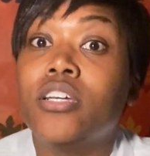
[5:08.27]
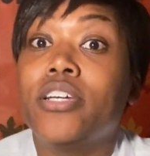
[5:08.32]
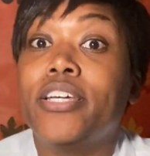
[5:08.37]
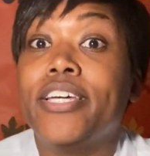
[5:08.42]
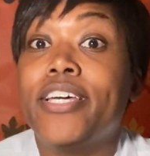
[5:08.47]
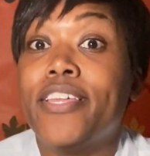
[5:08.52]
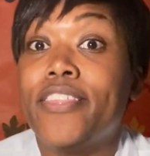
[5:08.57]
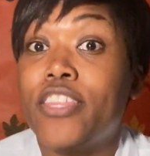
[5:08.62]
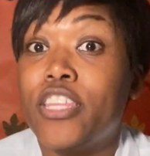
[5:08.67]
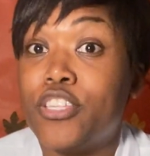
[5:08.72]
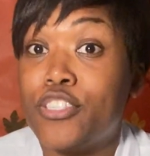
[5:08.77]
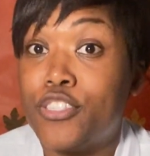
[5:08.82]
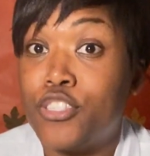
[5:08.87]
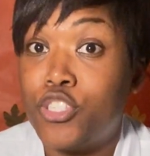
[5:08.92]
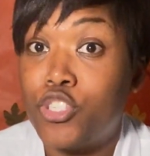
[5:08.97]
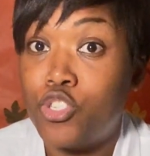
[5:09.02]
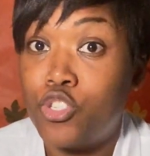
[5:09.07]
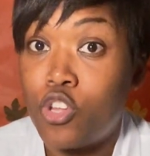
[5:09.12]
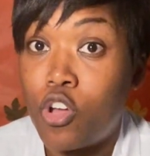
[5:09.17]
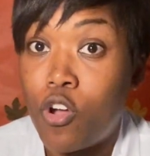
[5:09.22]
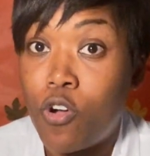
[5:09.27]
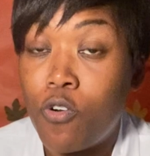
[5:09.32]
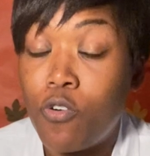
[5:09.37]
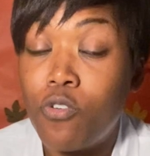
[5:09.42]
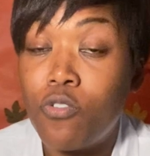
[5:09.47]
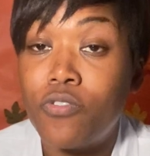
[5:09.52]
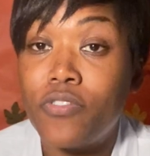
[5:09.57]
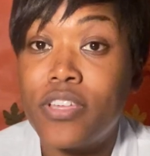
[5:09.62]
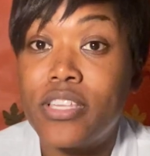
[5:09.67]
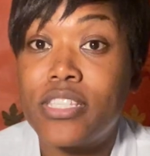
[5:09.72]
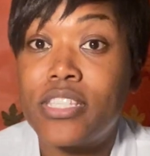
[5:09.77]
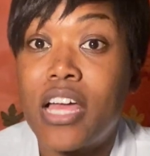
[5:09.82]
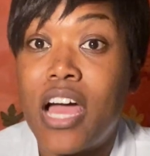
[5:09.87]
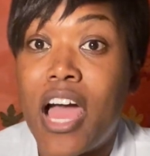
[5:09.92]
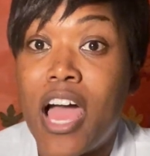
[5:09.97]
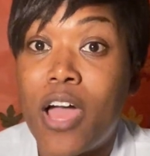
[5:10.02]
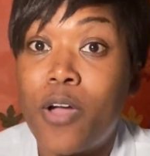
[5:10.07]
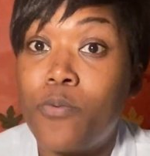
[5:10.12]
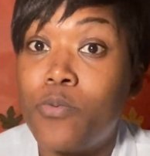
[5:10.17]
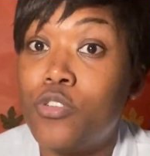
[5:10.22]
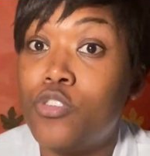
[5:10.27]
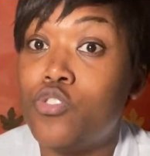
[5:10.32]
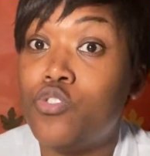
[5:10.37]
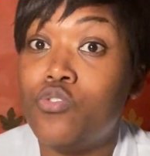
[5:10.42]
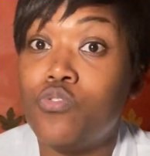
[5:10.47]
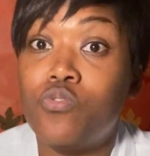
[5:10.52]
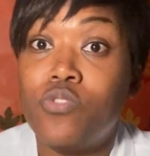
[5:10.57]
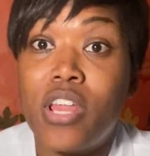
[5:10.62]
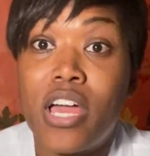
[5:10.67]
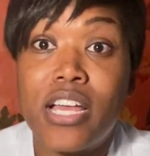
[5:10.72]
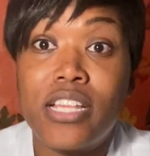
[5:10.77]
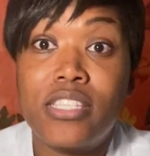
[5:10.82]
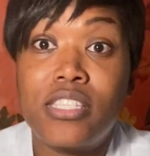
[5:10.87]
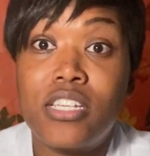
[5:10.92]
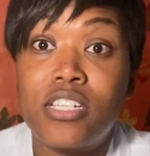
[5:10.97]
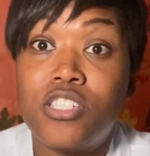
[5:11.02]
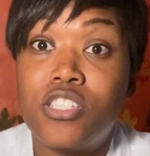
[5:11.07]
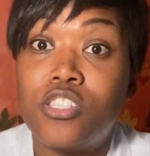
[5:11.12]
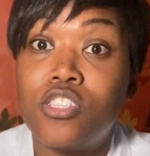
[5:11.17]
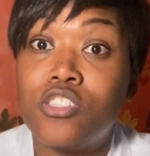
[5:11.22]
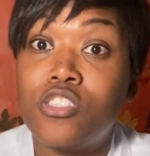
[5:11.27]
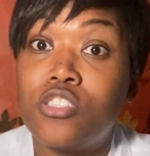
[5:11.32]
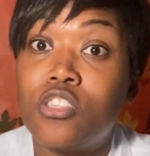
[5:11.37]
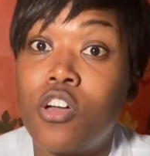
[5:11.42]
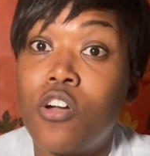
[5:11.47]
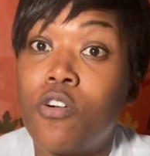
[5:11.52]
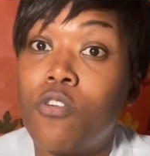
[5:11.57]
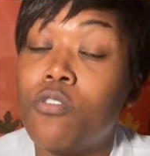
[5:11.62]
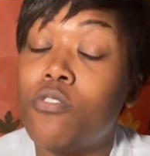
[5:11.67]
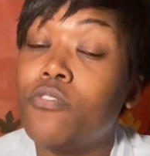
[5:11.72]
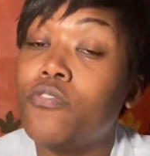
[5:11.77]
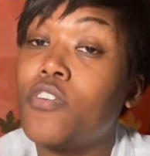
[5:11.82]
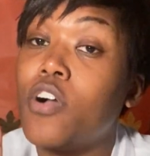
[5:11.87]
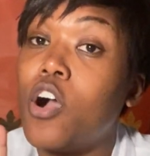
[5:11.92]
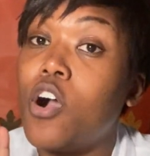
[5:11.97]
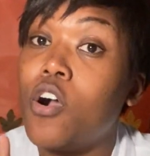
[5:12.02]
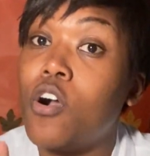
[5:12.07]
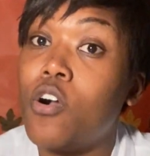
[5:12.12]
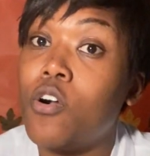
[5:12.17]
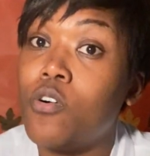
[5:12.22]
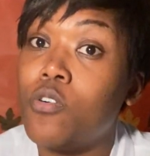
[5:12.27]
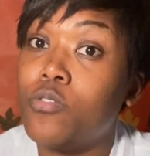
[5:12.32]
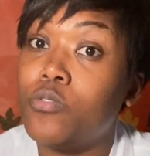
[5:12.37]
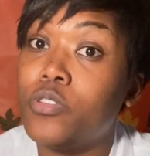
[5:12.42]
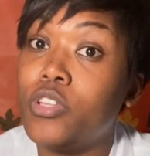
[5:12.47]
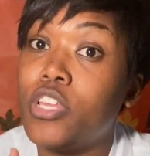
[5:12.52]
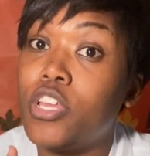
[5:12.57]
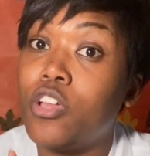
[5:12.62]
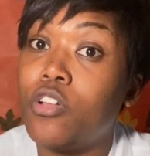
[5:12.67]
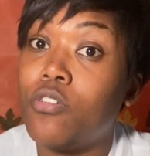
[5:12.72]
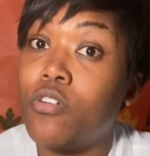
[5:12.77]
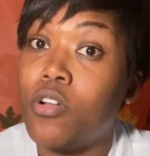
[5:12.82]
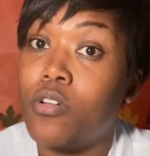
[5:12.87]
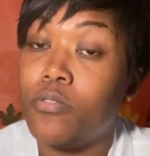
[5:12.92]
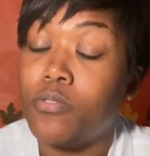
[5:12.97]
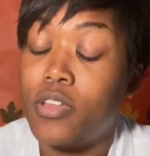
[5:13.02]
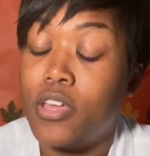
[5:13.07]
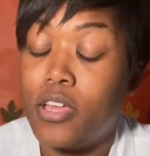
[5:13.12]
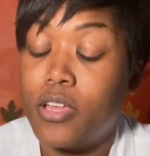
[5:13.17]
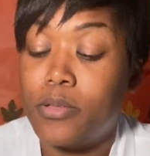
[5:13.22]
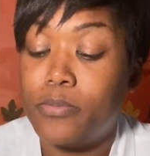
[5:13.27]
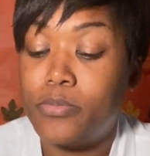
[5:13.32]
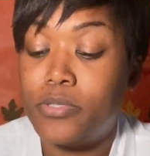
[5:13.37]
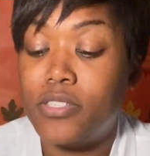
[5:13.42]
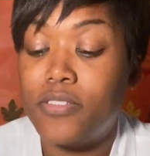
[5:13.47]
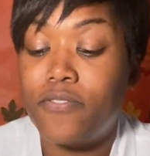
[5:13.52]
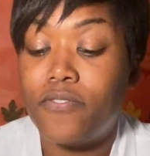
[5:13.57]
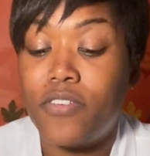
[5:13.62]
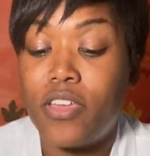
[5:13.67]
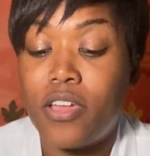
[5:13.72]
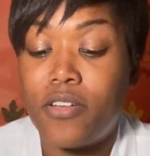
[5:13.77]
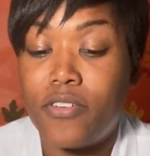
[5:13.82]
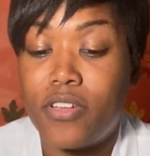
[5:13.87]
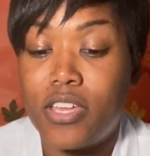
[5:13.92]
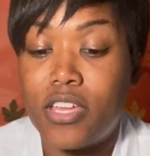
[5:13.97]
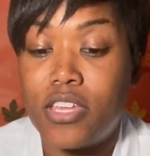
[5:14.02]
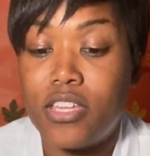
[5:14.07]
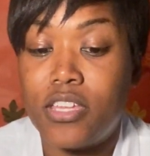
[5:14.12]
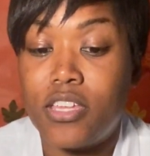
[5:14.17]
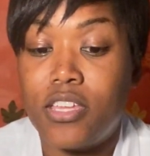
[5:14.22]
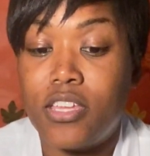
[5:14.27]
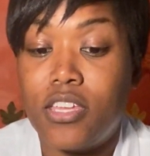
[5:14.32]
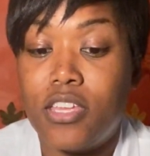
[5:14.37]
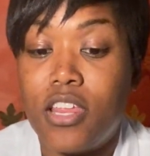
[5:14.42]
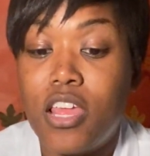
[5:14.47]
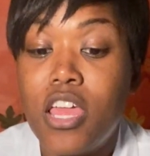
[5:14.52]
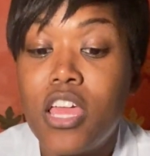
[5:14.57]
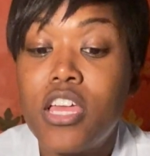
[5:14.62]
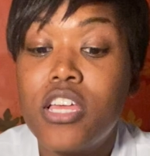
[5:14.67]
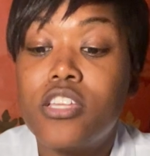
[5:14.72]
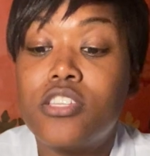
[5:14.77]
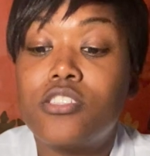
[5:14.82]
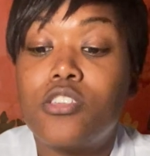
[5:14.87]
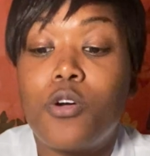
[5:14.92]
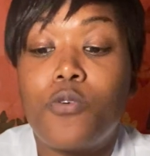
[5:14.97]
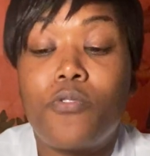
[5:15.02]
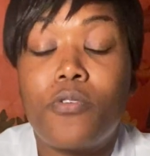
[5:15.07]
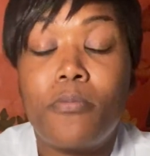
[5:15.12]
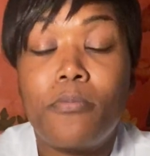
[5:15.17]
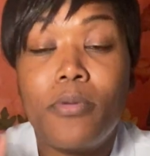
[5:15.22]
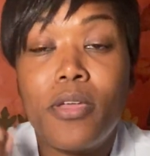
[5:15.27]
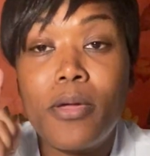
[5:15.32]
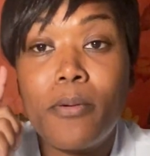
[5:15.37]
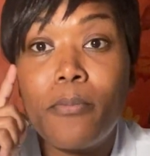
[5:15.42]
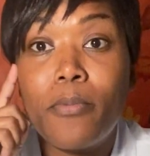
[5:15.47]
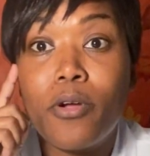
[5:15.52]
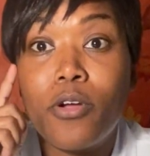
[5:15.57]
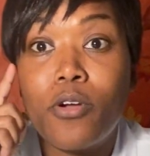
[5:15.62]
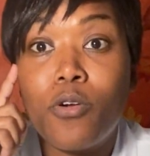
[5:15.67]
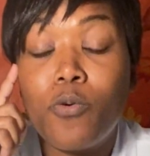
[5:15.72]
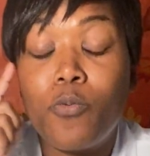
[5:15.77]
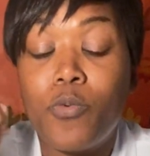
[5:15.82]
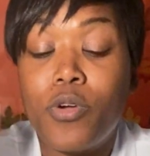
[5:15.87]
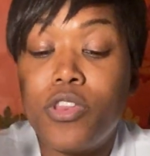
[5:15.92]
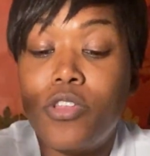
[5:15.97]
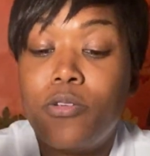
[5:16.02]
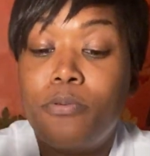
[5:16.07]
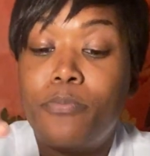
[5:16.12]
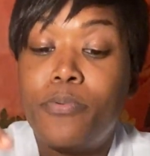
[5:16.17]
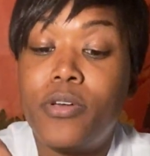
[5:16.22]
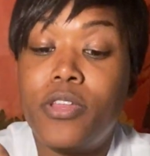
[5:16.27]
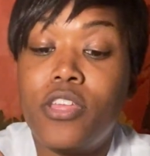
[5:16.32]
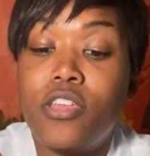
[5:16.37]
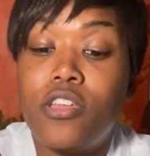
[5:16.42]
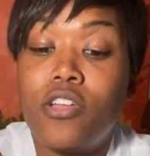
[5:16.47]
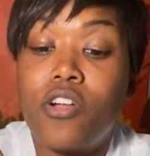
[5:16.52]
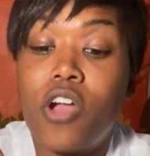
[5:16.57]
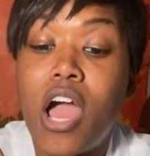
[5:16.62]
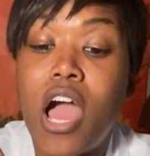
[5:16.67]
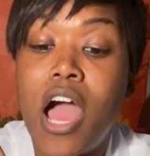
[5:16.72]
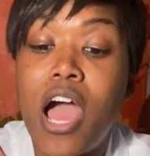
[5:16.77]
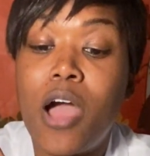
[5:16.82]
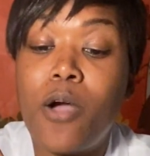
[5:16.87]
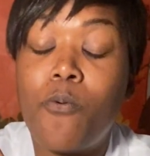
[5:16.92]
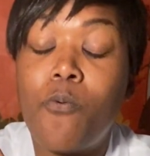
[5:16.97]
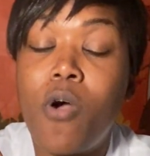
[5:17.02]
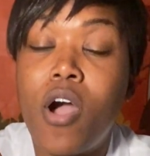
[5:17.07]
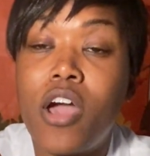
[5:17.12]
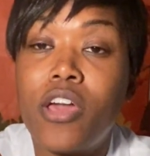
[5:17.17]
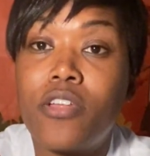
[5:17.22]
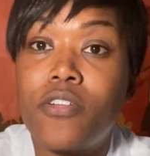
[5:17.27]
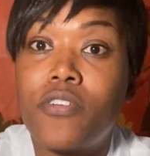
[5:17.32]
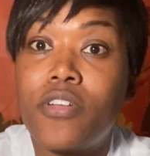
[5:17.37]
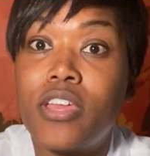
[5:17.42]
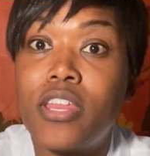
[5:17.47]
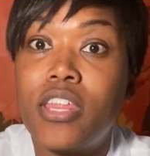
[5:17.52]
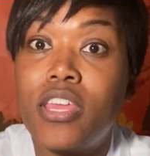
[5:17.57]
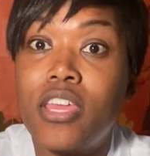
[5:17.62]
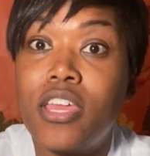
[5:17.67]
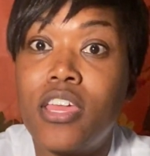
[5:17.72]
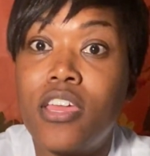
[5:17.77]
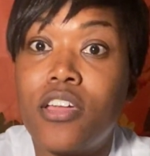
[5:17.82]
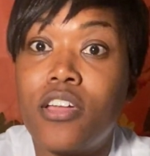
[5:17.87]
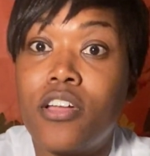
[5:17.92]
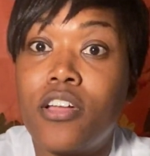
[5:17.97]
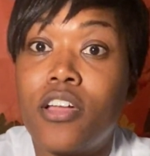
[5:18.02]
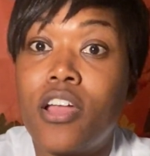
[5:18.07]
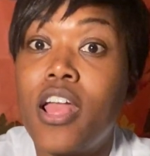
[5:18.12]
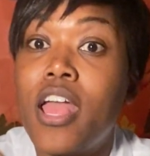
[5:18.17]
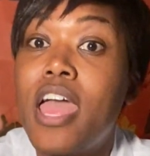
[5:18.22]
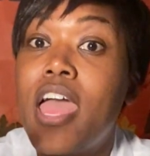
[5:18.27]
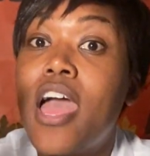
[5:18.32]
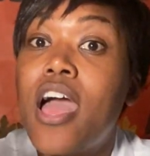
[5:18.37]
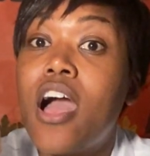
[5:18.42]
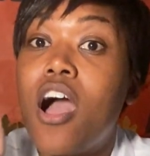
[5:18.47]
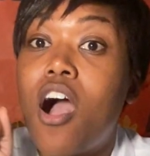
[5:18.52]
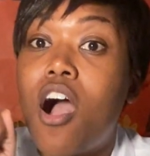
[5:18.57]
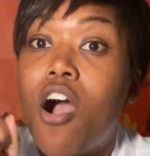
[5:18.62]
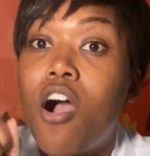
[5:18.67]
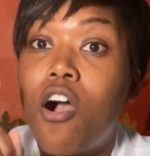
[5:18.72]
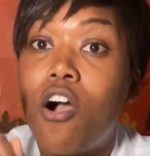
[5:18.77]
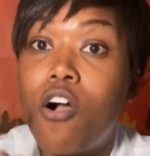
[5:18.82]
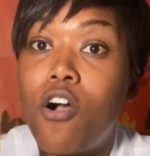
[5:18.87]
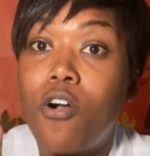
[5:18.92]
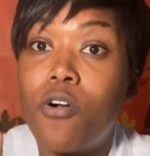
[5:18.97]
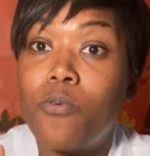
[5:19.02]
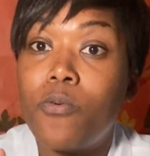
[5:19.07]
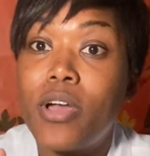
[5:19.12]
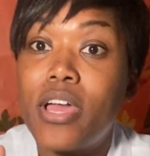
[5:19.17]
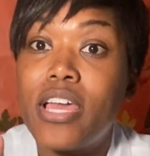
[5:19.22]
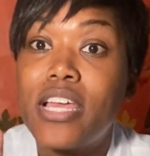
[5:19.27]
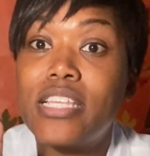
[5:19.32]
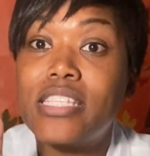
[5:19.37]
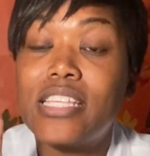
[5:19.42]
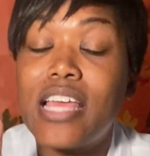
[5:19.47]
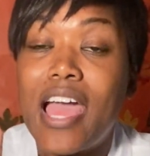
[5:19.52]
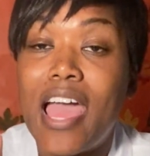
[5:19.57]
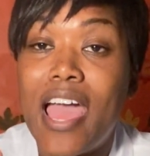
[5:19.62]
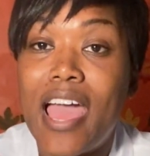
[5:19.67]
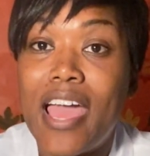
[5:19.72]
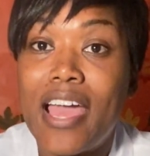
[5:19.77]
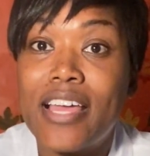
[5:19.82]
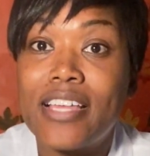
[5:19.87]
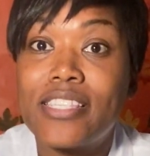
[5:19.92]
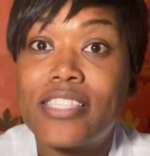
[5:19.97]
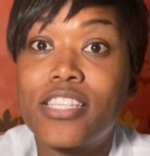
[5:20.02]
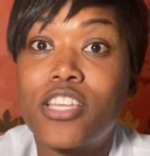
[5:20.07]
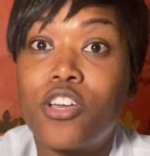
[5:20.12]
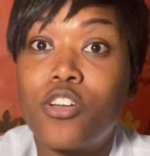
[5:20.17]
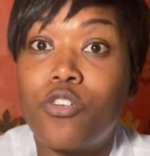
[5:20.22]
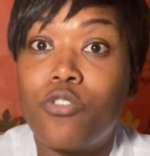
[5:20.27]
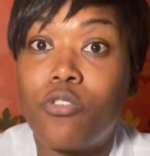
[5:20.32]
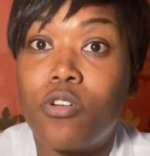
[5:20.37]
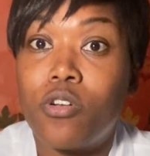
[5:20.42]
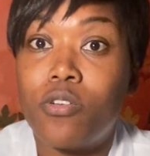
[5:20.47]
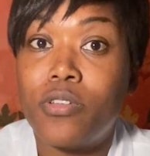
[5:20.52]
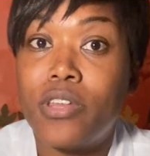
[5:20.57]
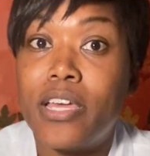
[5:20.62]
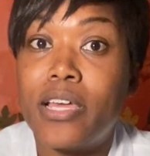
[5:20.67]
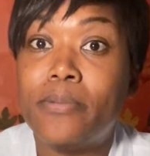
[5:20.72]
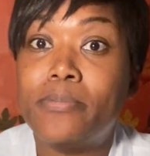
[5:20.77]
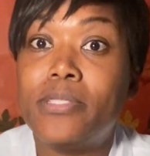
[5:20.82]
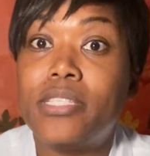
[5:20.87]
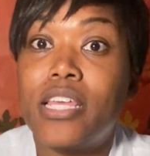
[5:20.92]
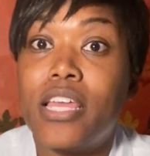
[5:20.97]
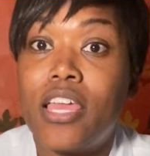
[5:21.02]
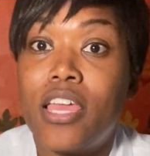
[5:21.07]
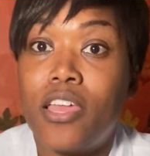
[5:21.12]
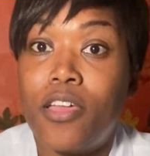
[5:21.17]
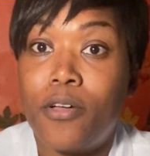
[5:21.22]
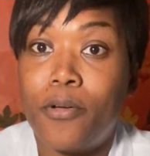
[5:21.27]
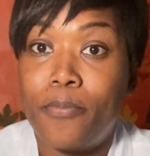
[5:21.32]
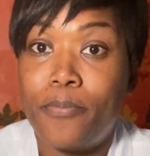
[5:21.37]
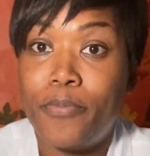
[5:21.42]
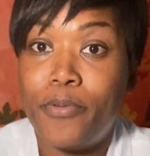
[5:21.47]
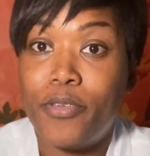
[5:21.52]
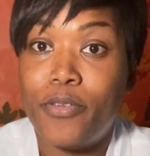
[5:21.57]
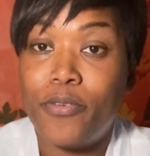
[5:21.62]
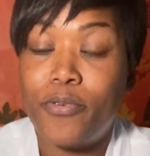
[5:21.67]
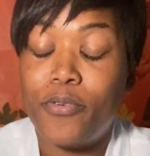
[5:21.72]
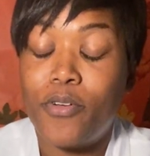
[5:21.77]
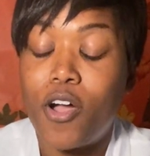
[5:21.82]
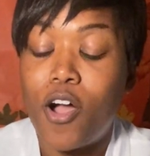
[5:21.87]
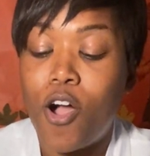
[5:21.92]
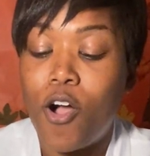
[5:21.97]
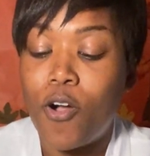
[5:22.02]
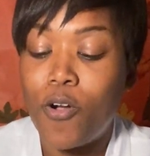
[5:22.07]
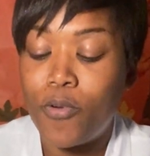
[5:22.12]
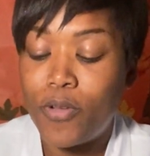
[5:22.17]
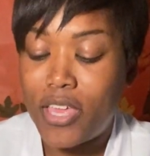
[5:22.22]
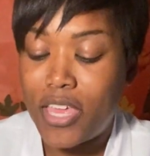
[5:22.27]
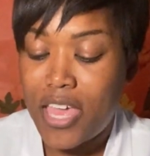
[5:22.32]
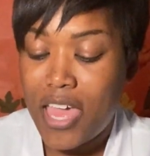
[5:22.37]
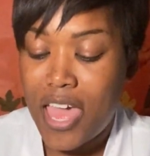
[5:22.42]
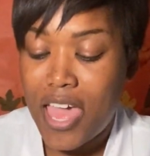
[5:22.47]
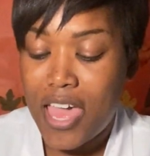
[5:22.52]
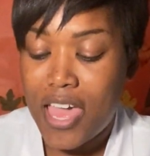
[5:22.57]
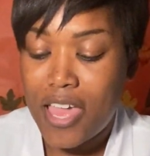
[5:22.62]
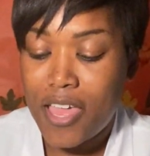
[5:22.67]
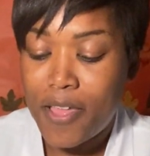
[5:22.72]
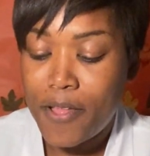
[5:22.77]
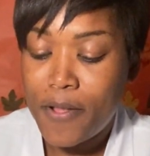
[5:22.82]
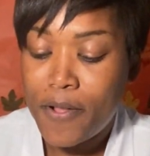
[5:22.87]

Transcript: Good, the stove is hot. We do not touch the stove, only grown-ups. Very good. So remember, when you're putting your hot water in here, always ask a grown-up to help you. Okay,